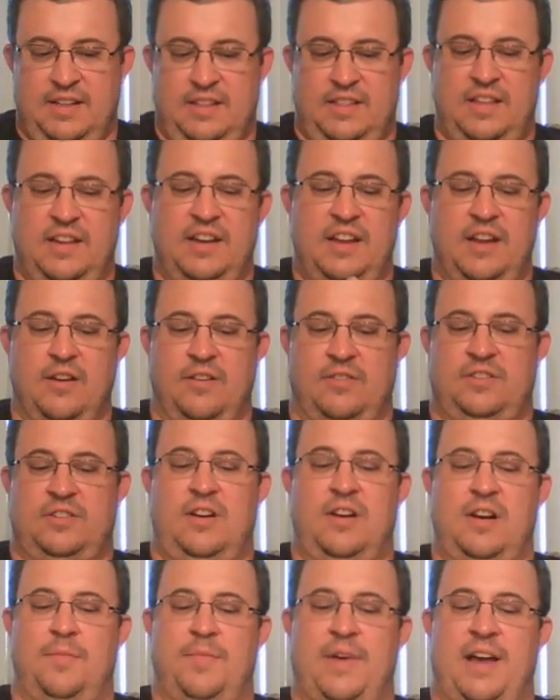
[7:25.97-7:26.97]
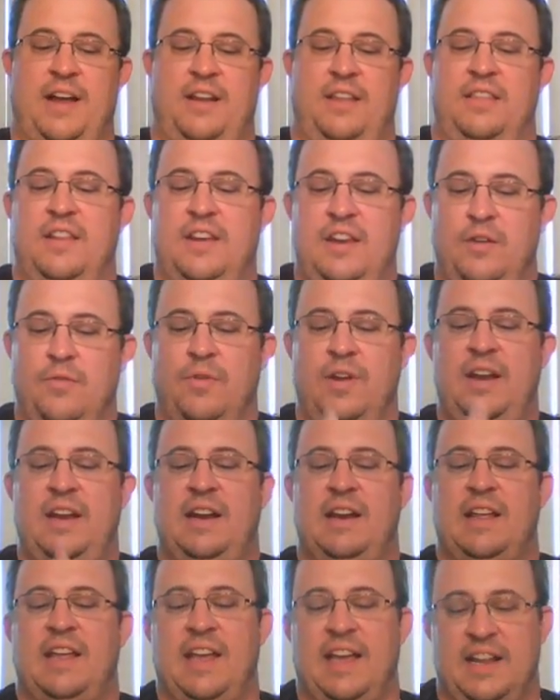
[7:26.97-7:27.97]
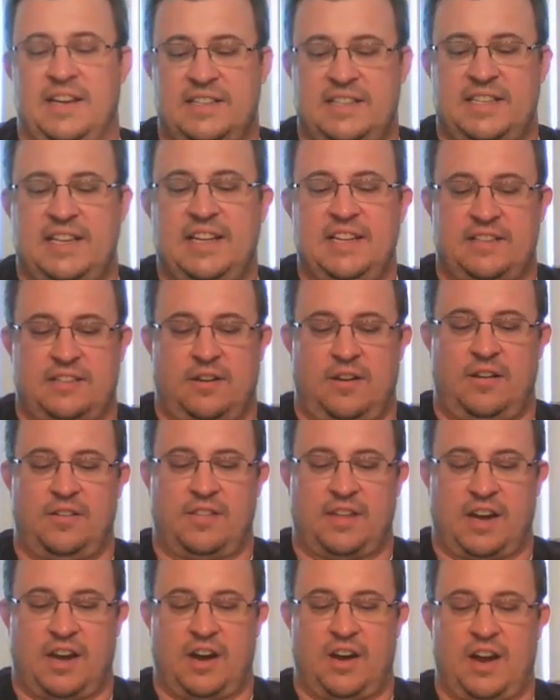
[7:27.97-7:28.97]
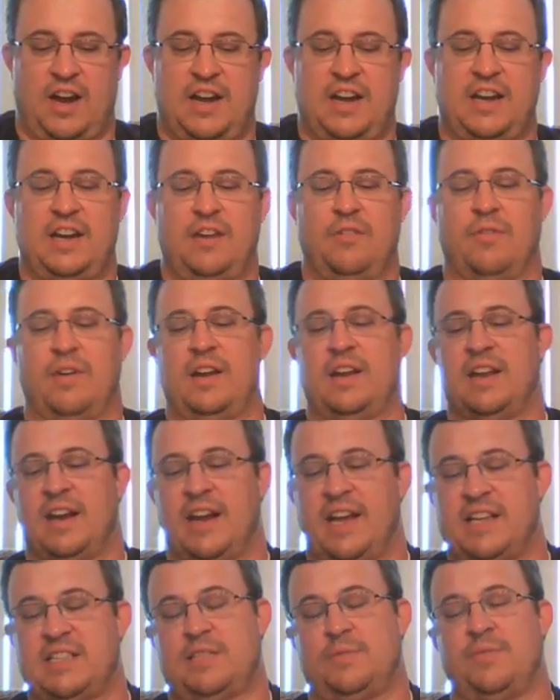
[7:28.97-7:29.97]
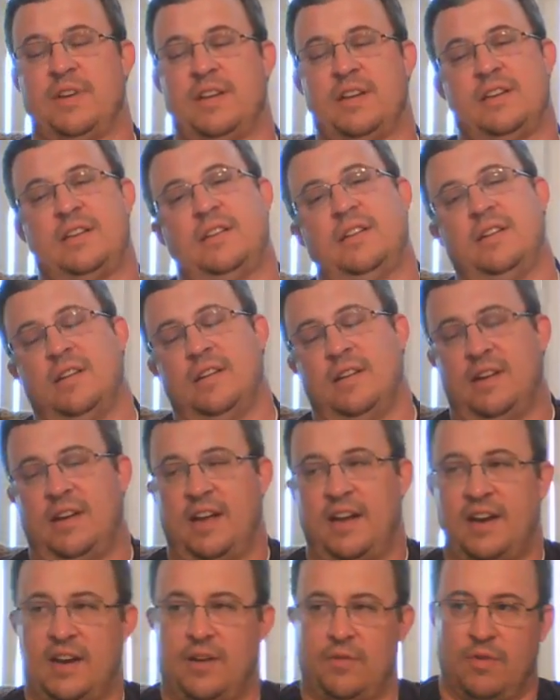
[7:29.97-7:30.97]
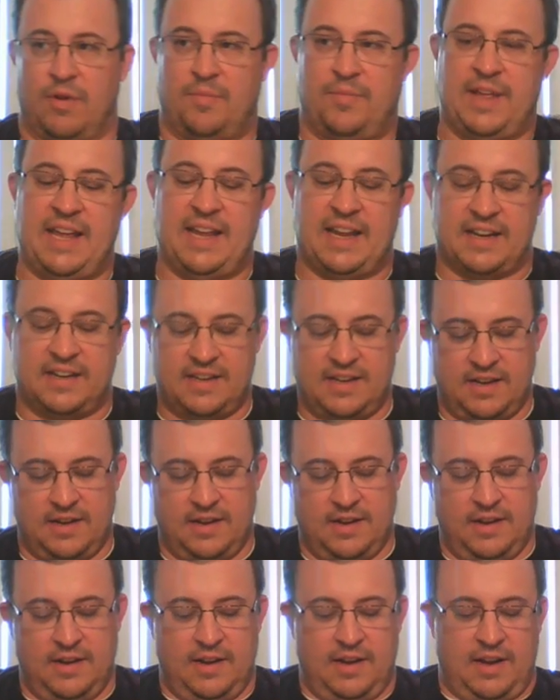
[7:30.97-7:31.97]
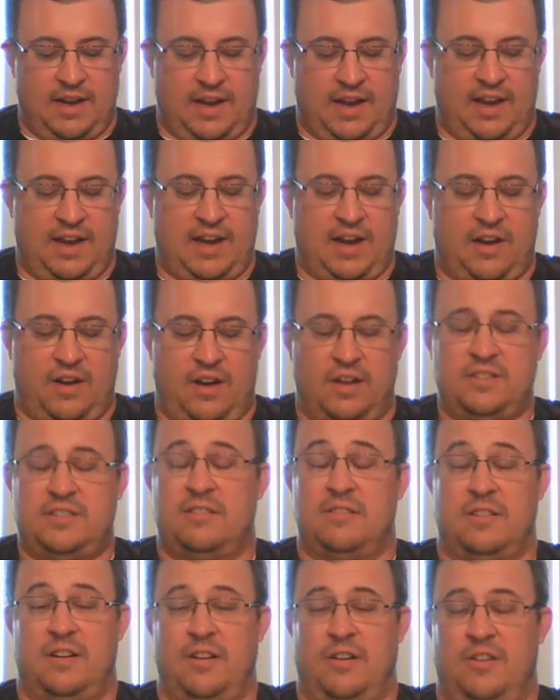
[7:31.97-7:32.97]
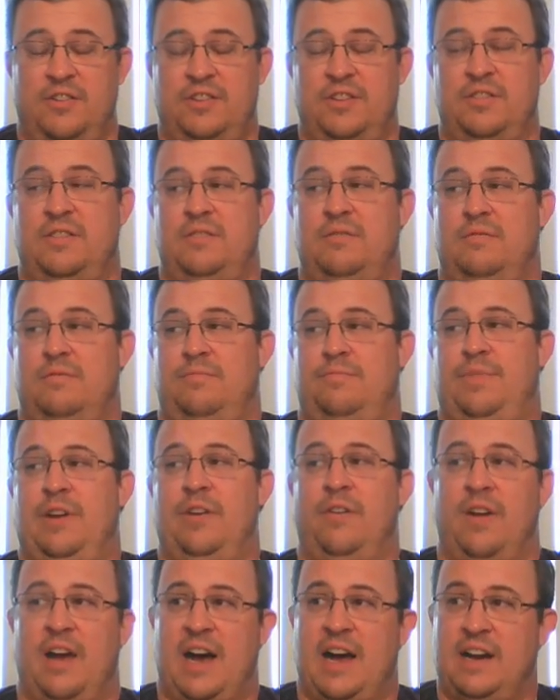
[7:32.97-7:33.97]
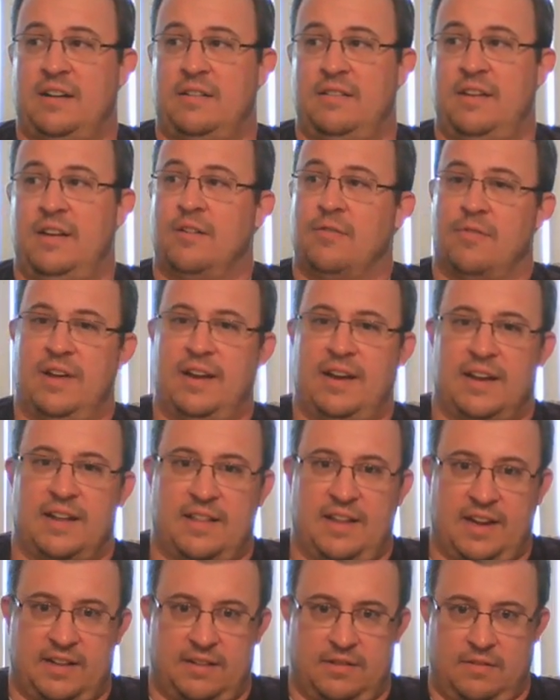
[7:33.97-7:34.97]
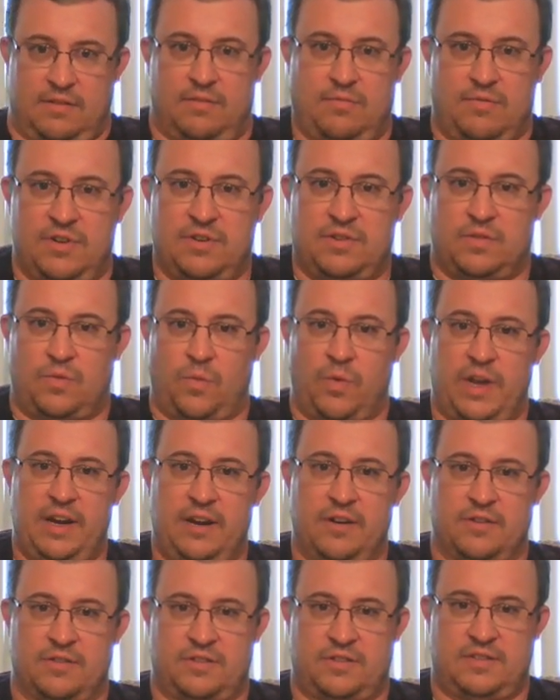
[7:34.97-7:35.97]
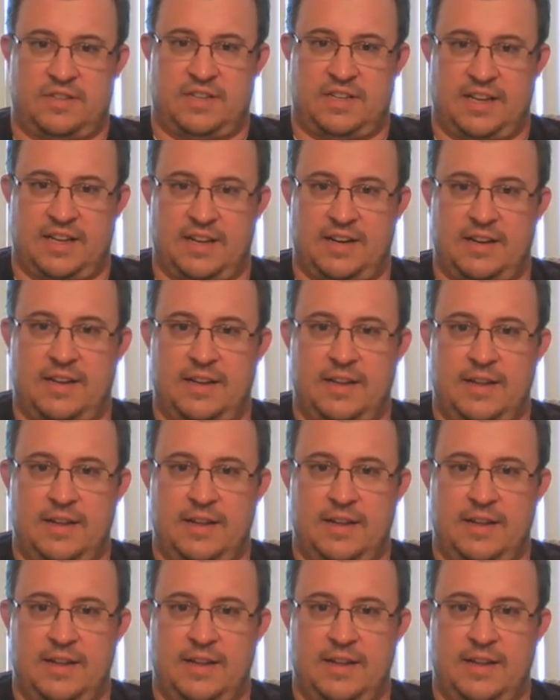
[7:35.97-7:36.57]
Then you hear us talk about it. Then you read it again, see it's all there, and then you read the next bit and then repeat. And I'd also encourage you periodically to read it like the original readers did.